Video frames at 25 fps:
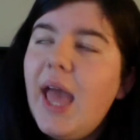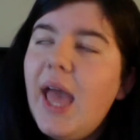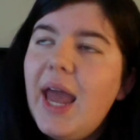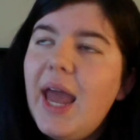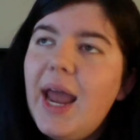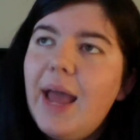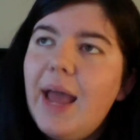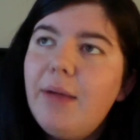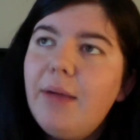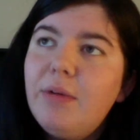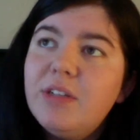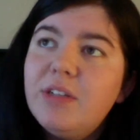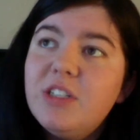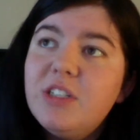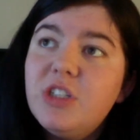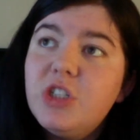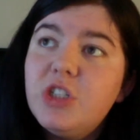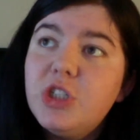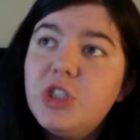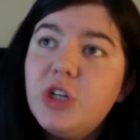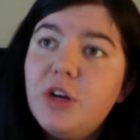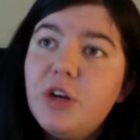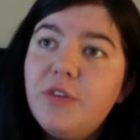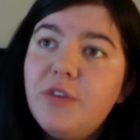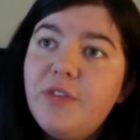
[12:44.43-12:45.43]
And I wasn't
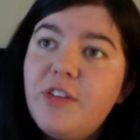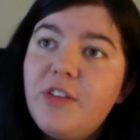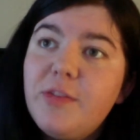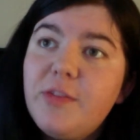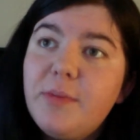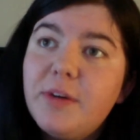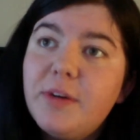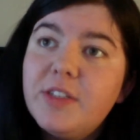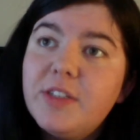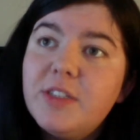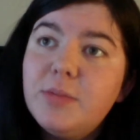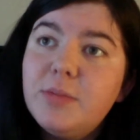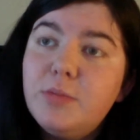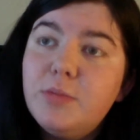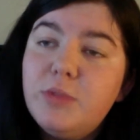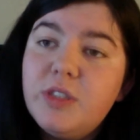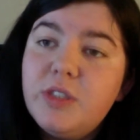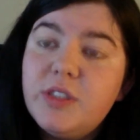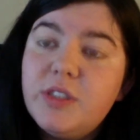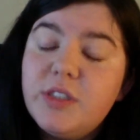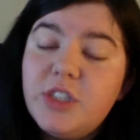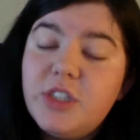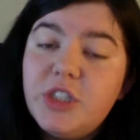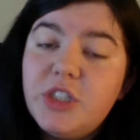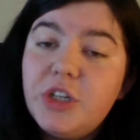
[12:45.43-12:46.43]
sure if this person
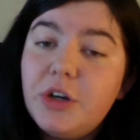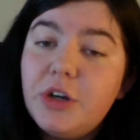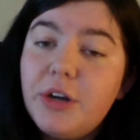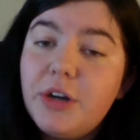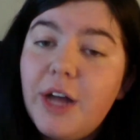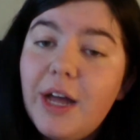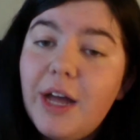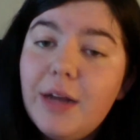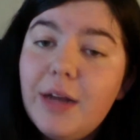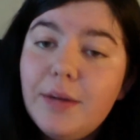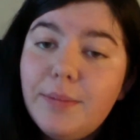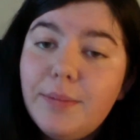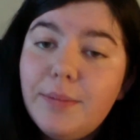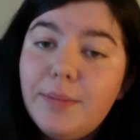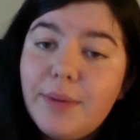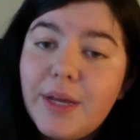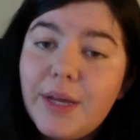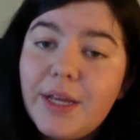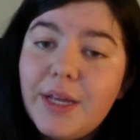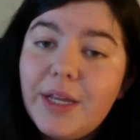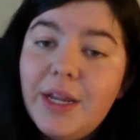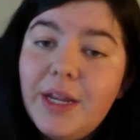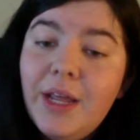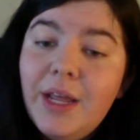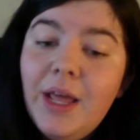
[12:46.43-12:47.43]
was legit or not,
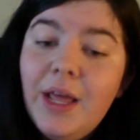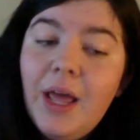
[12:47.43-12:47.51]
but